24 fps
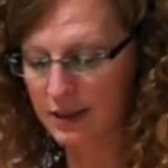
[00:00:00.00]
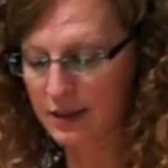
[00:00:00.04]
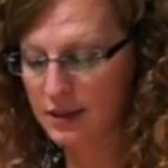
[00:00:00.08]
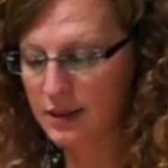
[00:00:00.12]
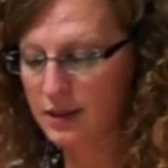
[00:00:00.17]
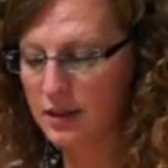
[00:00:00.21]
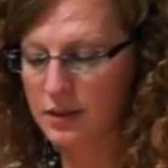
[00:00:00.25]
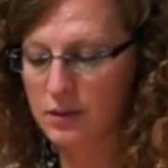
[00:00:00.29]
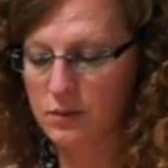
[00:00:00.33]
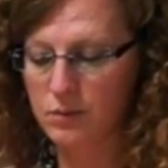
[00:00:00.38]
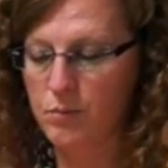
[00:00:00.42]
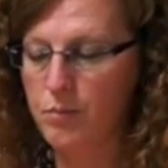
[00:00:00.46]

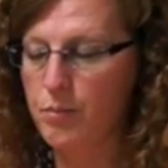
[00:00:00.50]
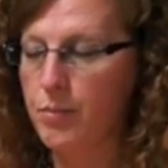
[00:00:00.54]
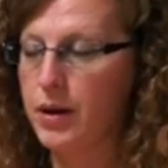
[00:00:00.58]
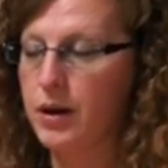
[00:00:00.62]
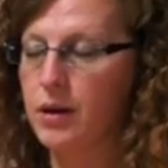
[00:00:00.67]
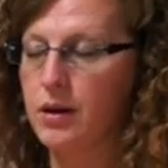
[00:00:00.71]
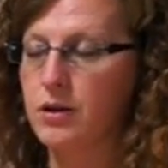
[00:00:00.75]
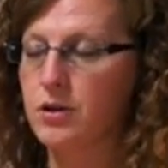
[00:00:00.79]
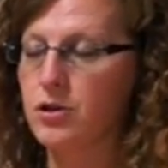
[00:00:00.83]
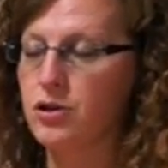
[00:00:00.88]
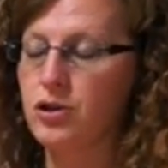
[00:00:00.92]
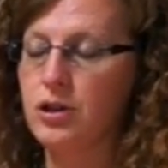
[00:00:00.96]
this is a
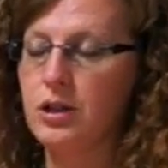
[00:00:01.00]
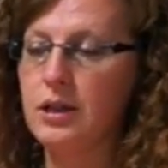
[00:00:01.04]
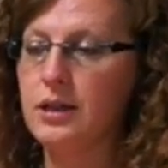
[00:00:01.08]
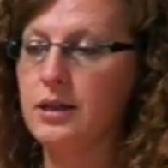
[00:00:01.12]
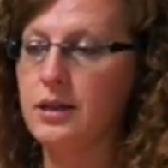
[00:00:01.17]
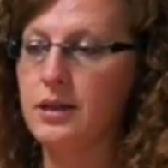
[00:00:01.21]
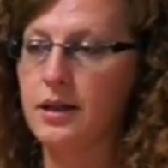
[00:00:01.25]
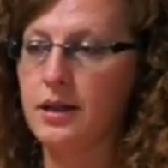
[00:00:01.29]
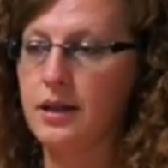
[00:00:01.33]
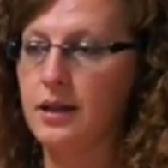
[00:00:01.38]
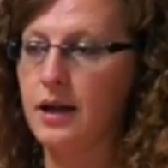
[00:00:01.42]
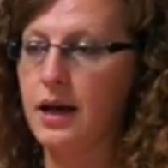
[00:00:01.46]
bigger
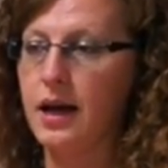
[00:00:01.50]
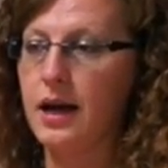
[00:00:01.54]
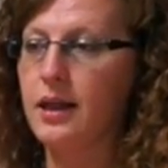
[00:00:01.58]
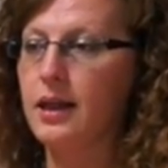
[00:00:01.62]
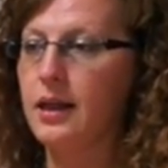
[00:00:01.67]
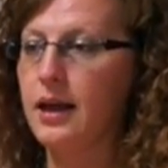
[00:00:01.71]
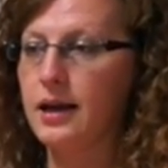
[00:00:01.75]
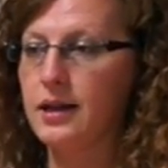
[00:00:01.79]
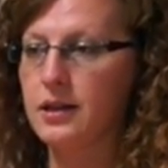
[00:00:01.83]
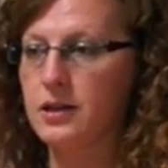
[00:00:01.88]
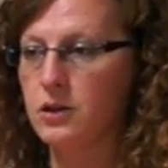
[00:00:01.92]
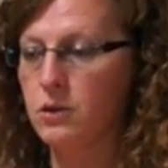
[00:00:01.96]
sheet than I
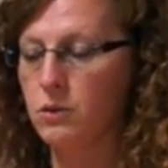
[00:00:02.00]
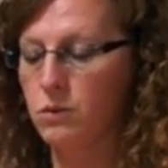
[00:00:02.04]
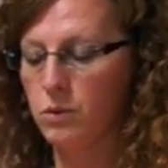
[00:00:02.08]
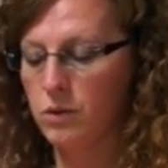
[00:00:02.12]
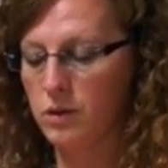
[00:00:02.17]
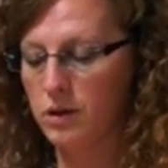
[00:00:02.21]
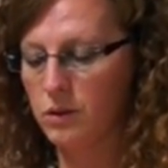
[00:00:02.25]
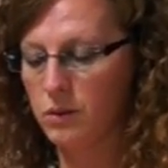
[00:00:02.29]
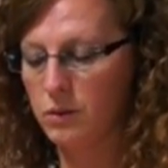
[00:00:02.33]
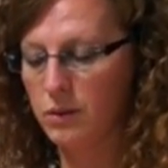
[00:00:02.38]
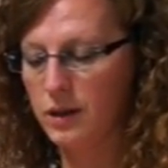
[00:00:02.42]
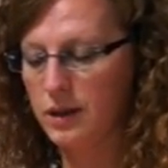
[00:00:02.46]
like to
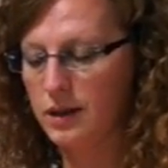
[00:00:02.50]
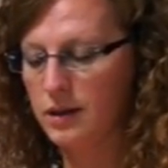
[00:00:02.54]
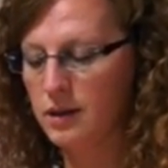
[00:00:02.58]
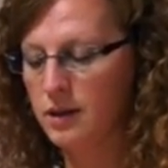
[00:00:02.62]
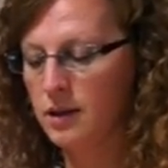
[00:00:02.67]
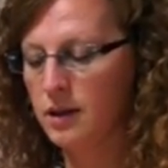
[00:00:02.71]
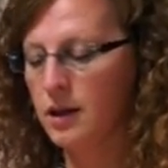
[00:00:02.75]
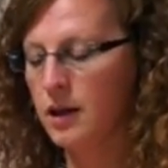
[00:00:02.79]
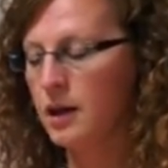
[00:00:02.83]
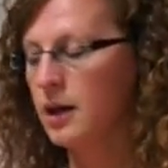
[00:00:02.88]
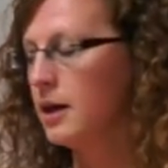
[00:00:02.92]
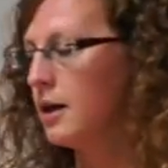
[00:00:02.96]
work
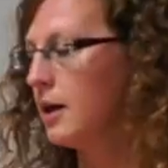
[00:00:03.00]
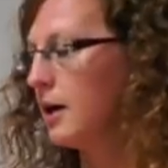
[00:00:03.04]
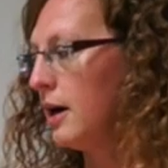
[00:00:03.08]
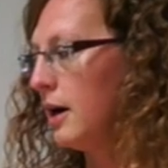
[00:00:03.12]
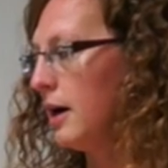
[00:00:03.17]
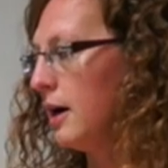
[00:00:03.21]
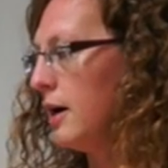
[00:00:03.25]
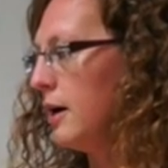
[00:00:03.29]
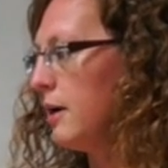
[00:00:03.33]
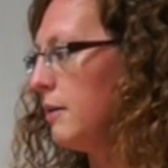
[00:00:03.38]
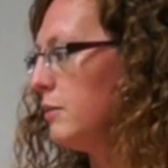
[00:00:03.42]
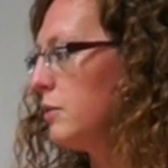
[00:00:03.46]

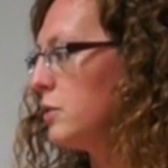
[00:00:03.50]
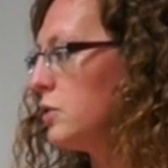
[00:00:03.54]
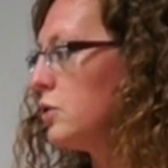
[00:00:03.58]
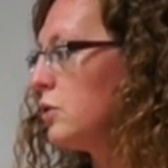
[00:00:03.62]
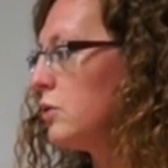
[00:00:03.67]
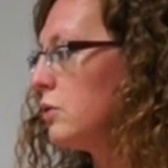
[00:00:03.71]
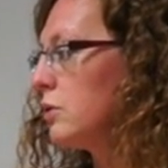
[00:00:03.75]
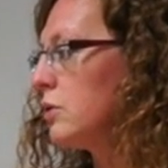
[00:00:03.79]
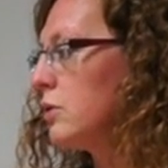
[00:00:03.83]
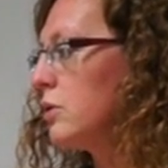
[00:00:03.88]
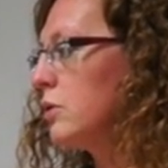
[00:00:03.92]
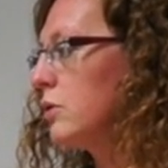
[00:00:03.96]
with.
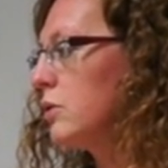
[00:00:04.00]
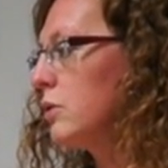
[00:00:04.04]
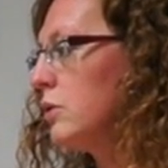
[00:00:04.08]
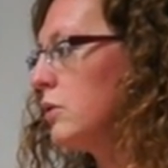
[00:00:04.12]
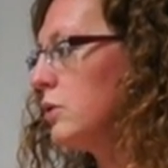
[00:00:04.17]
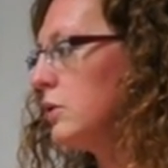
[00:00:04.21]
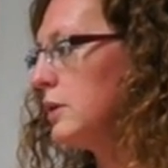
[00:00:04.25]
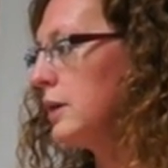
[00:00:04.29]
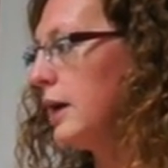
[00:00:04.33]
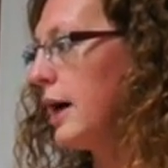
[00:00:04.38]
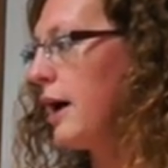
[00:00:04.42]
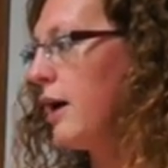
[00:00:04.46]
So
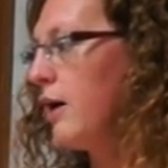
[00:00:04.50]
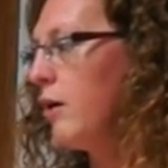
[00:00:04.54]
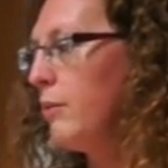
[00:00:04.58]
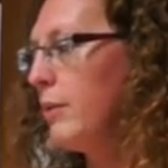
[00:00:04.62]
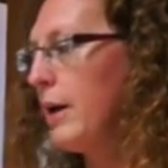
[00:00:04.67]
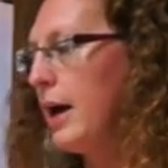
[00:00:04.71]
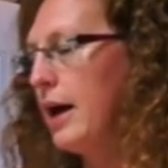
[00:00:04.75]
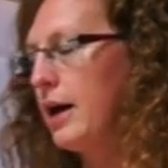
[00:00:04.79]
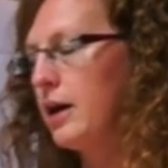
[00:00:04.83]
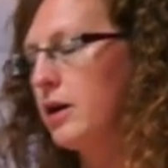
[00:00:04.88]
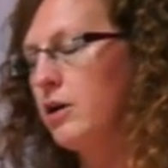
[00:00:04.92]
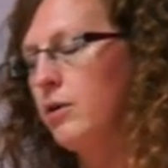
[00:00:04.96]
dial
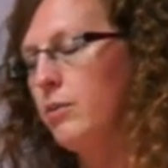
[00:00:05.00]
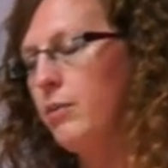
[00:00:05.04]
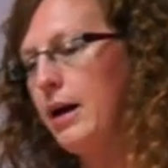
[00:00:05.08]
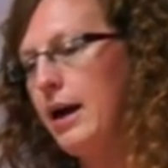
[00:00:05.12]
back your